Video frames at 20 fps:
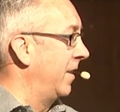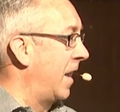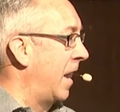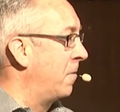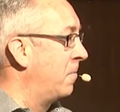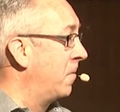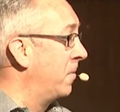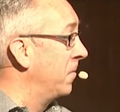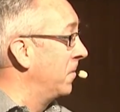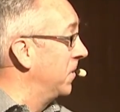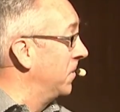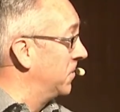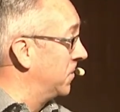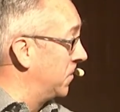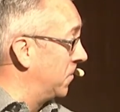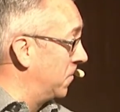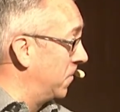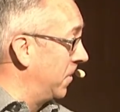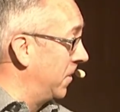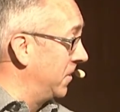won't use the
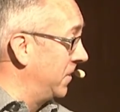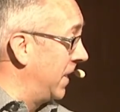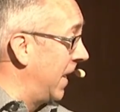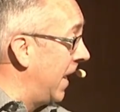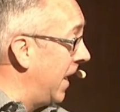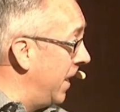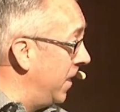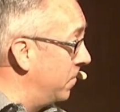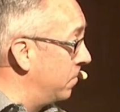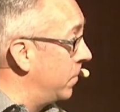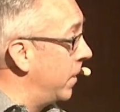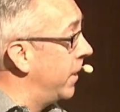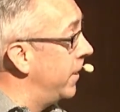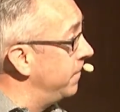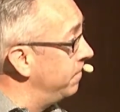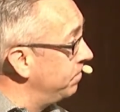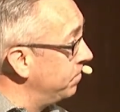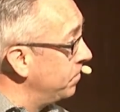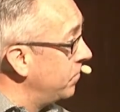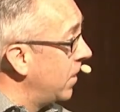words hate, but
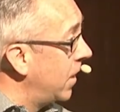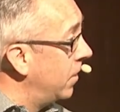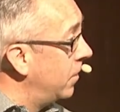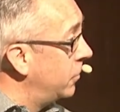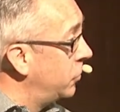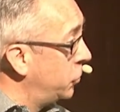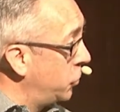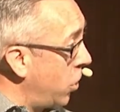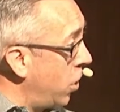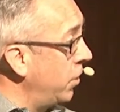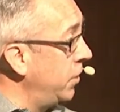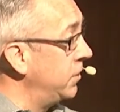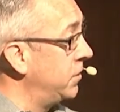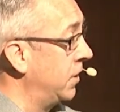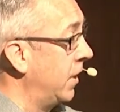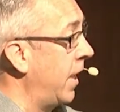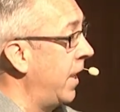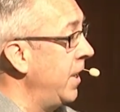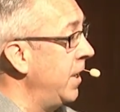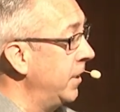strong
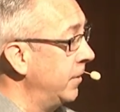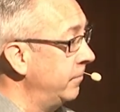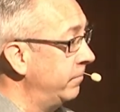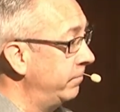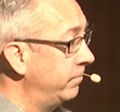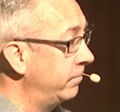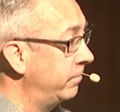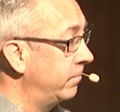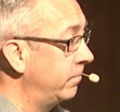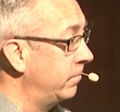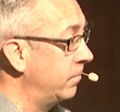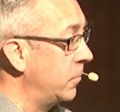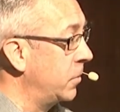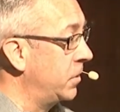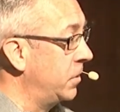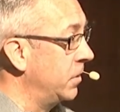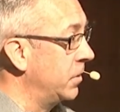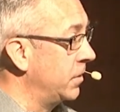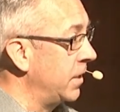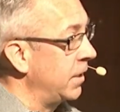dislike, which
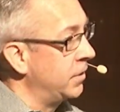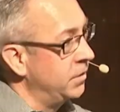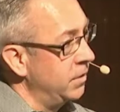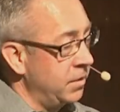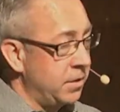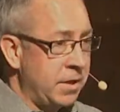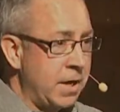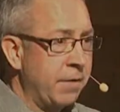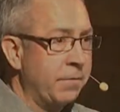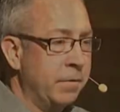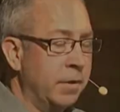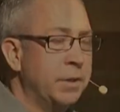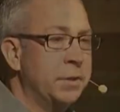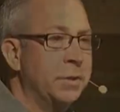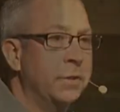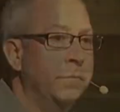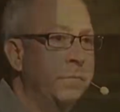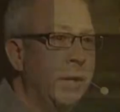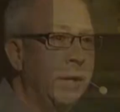is actually the definition of hate.